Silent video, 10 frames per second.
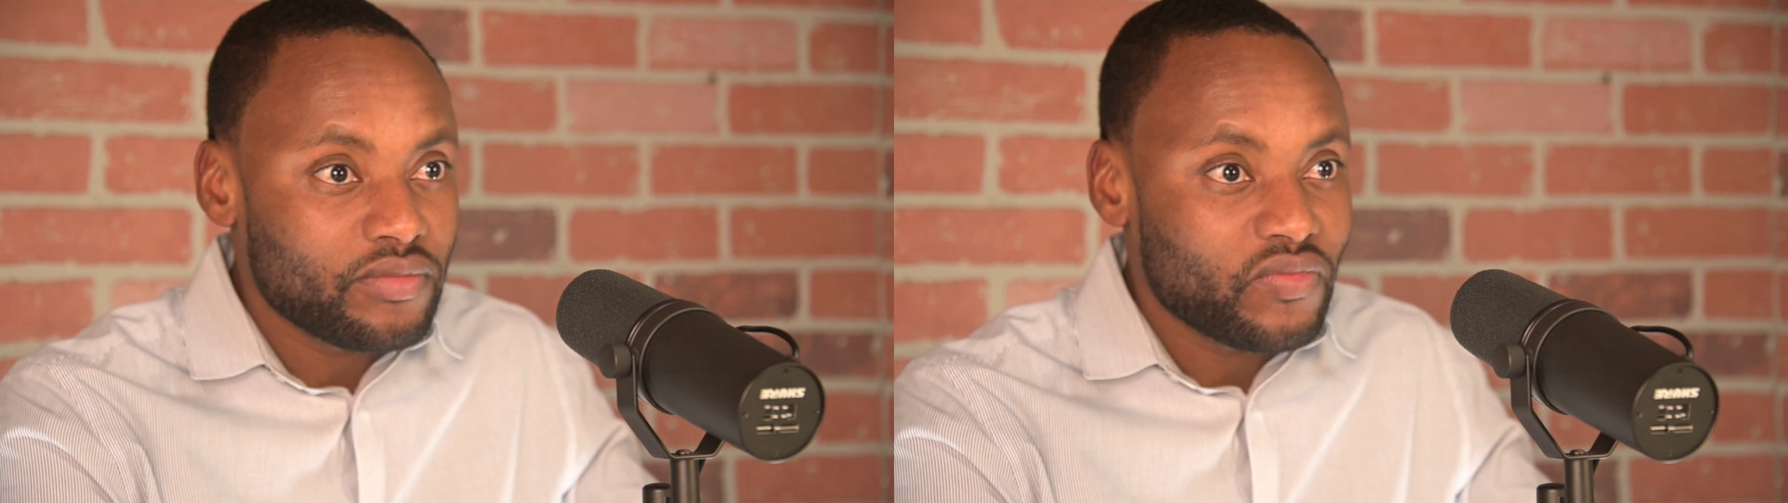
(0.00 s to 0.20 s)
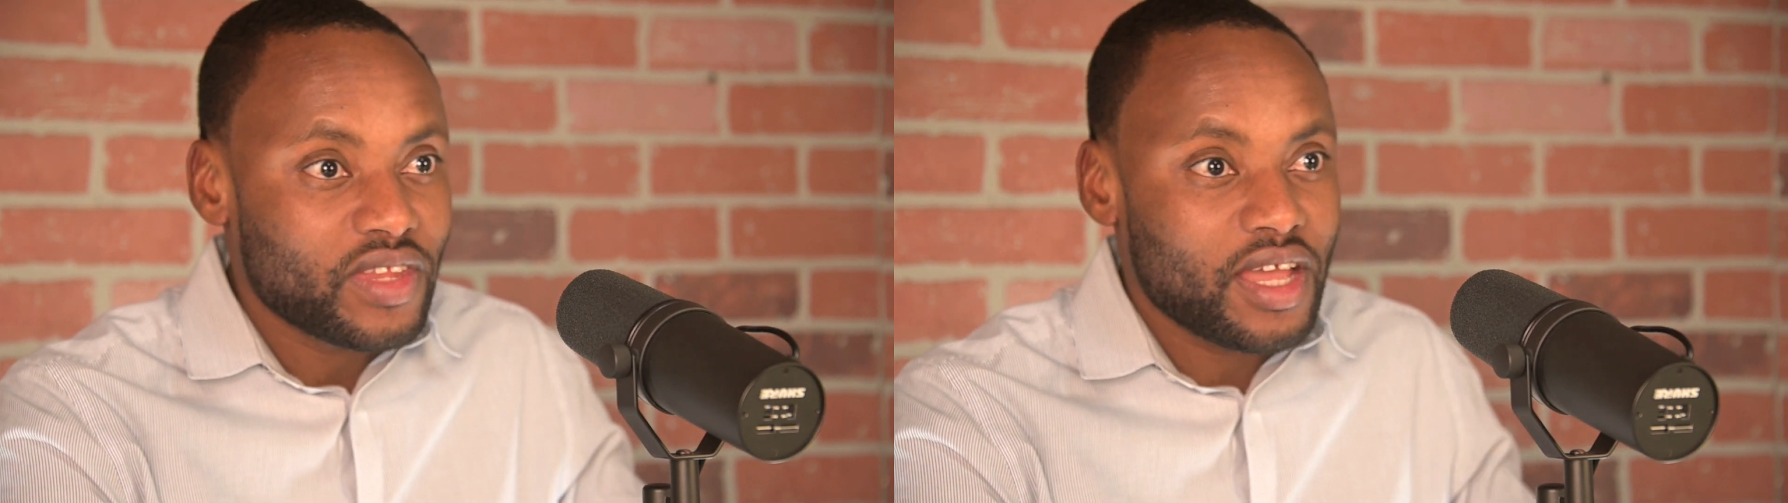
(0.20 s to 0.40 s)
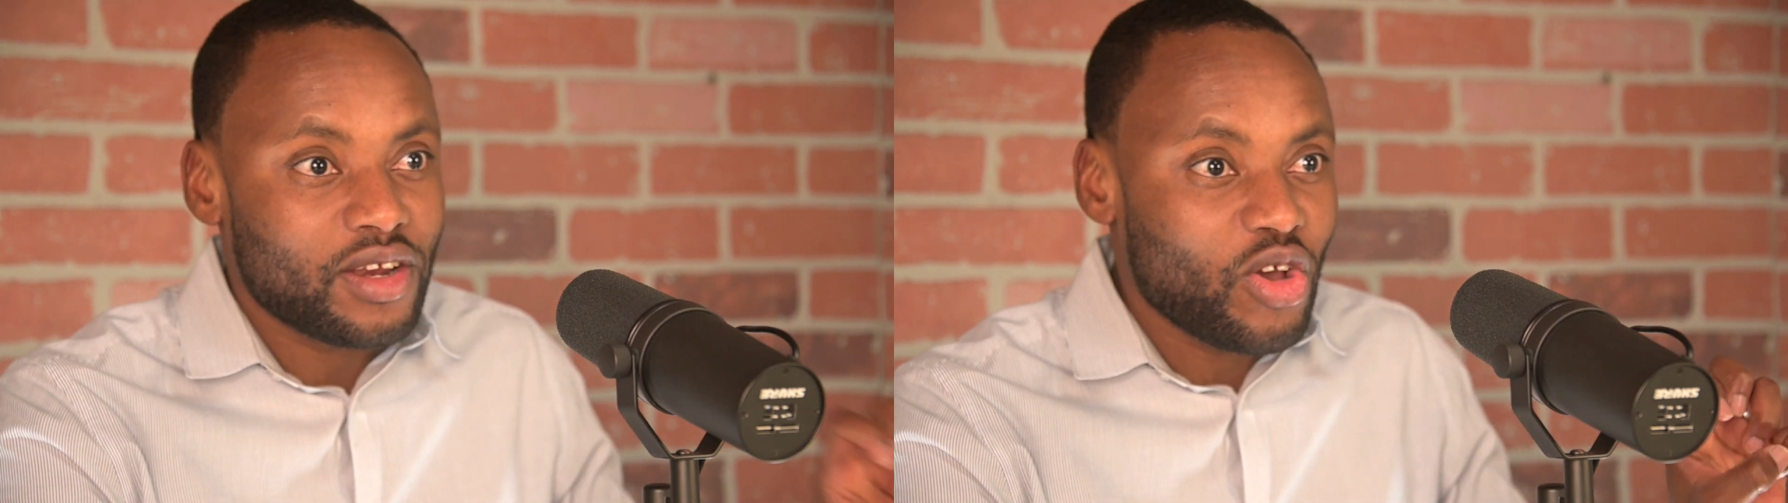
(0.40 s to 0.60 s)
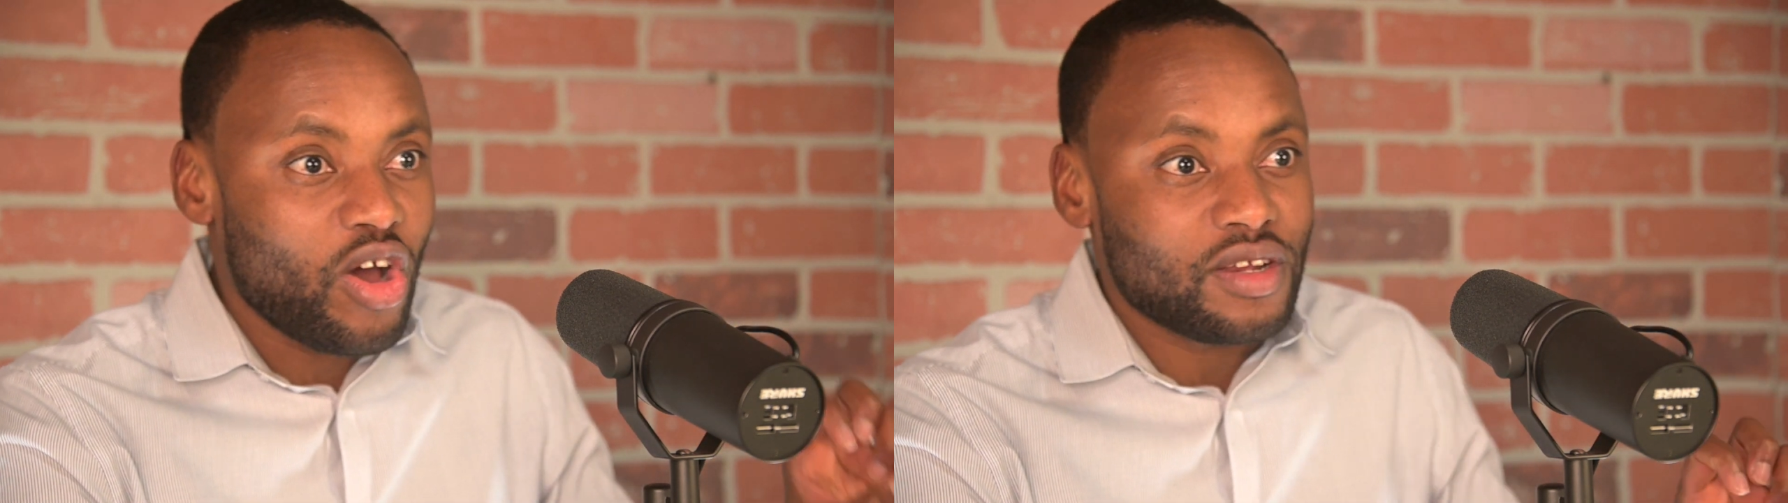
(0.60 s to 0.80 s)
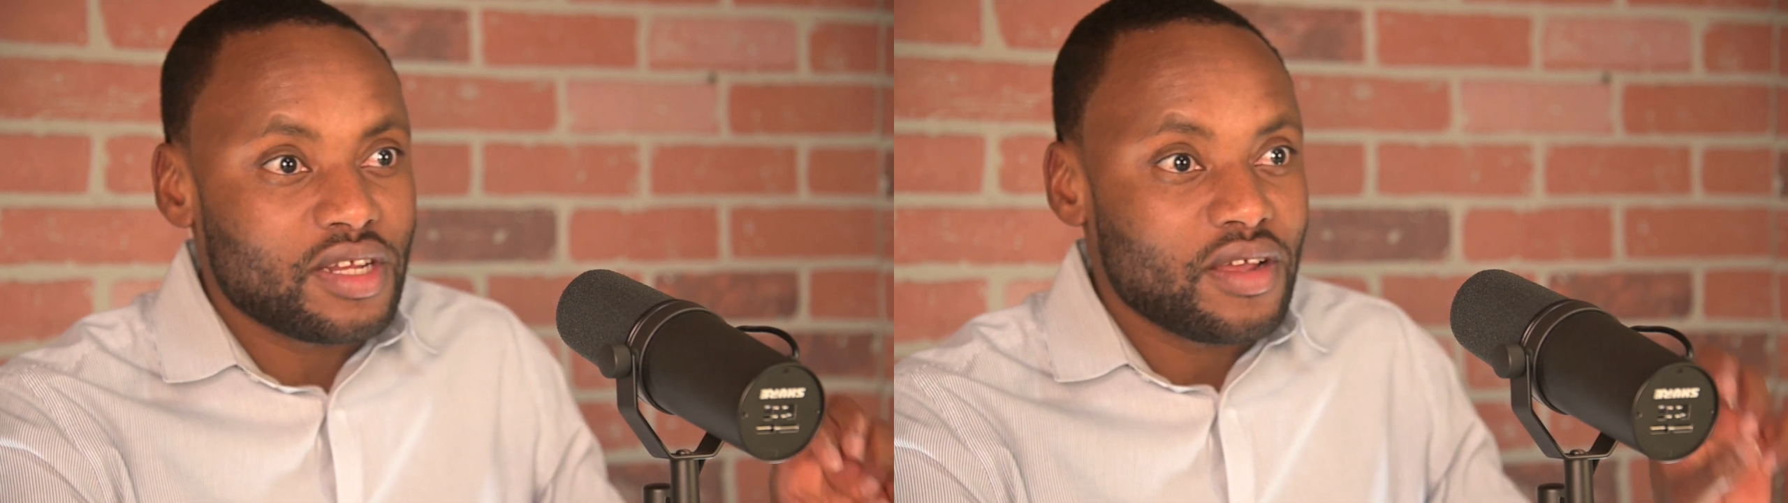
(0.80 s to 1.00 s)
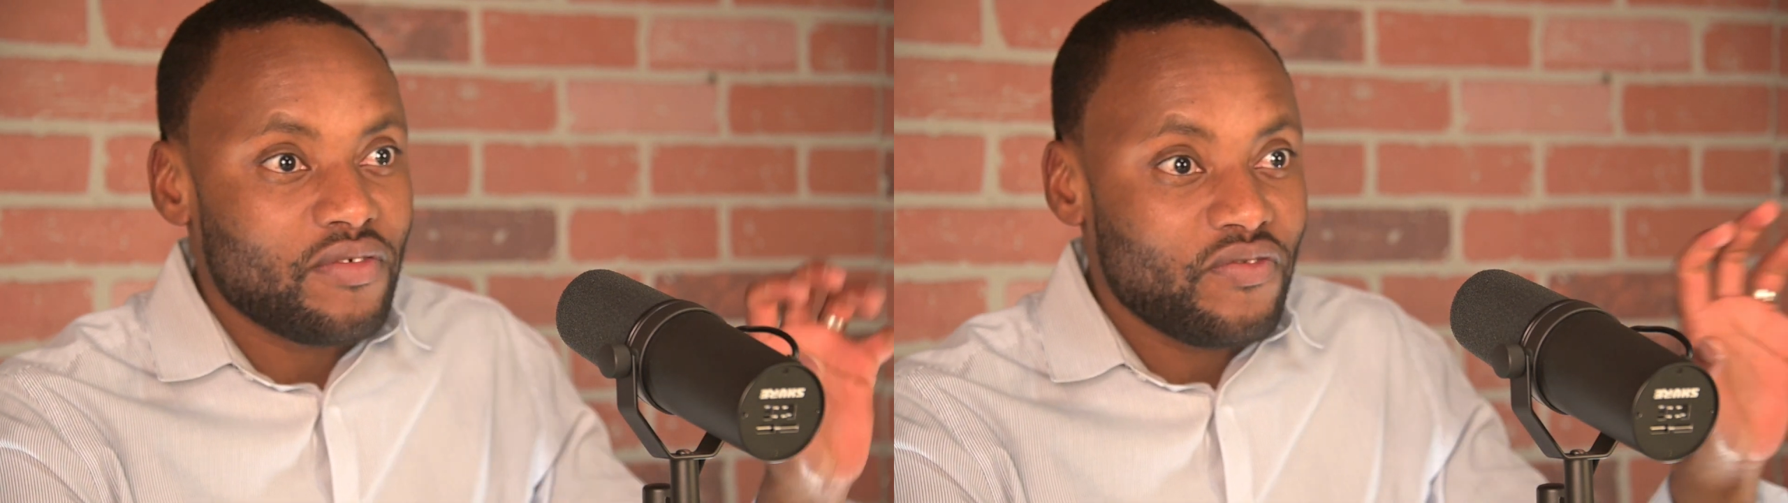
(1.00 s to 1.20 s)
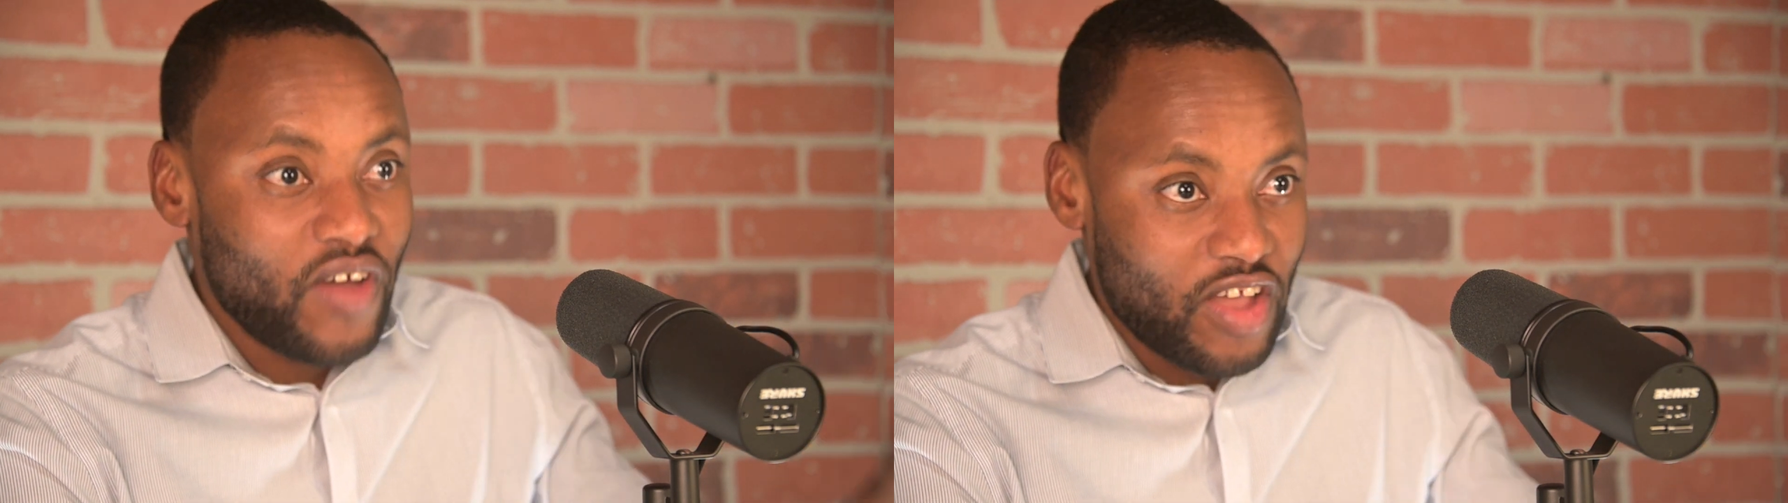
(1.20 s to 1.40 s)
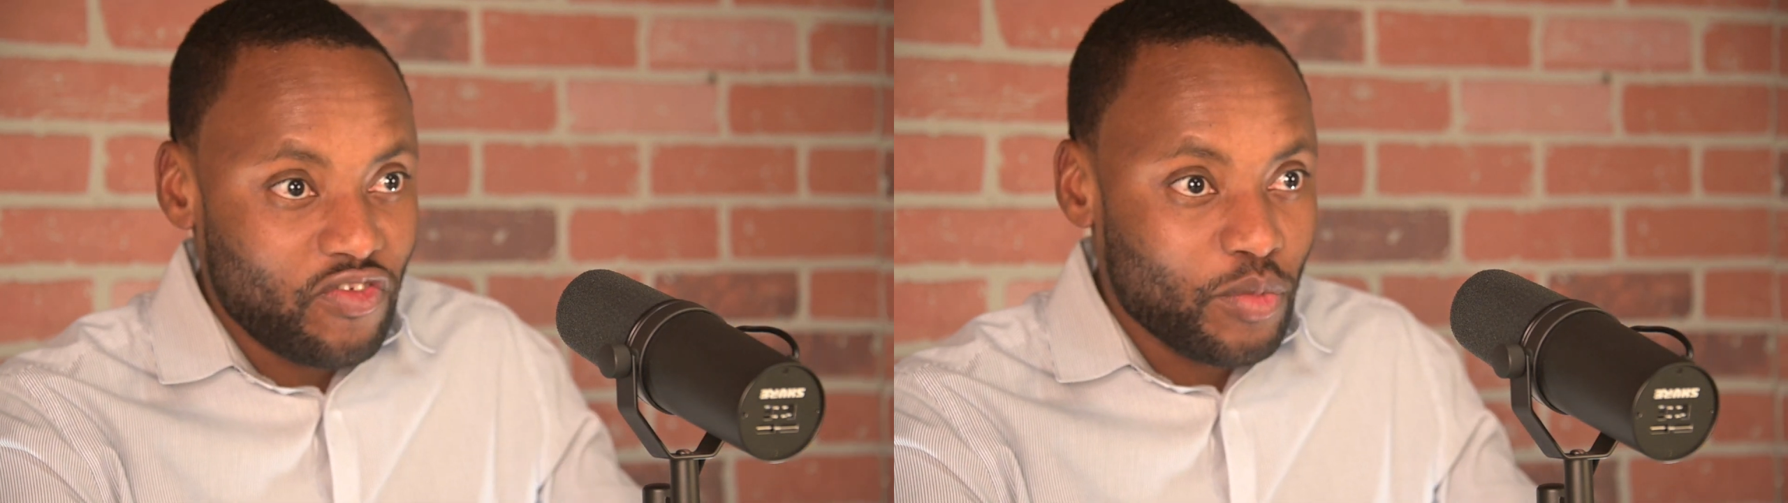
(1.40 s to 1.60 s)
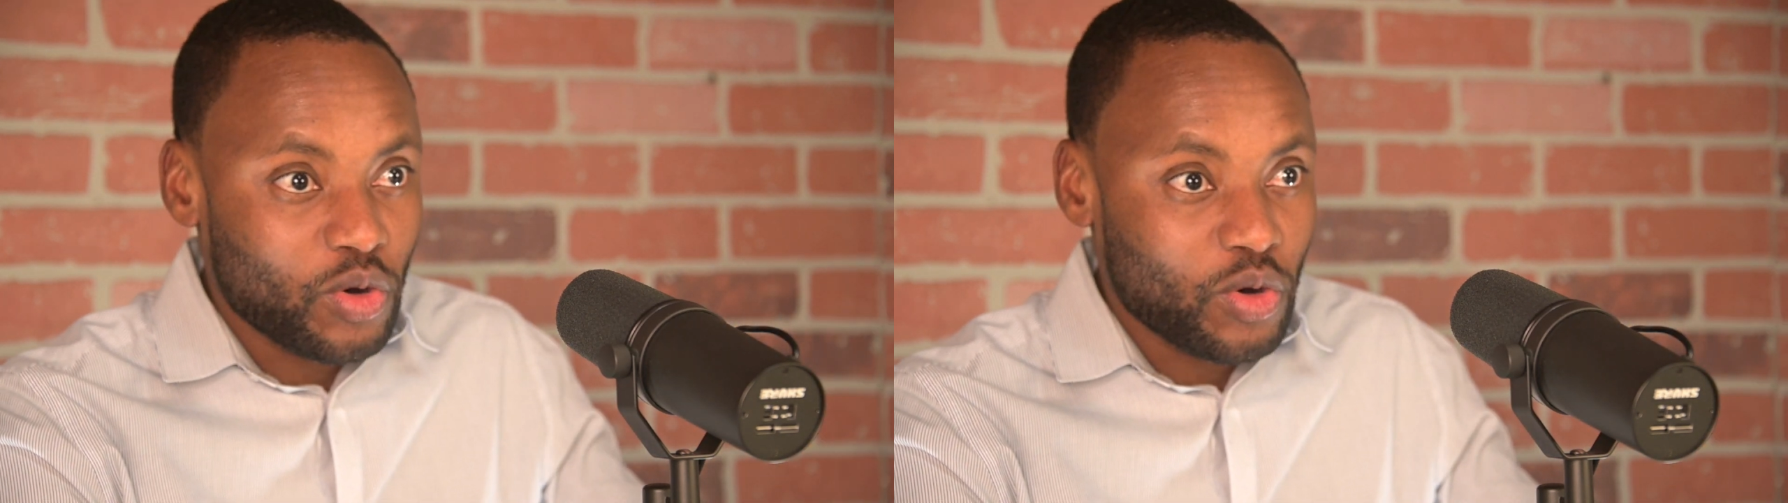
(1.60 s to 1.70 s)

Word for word: and got five more.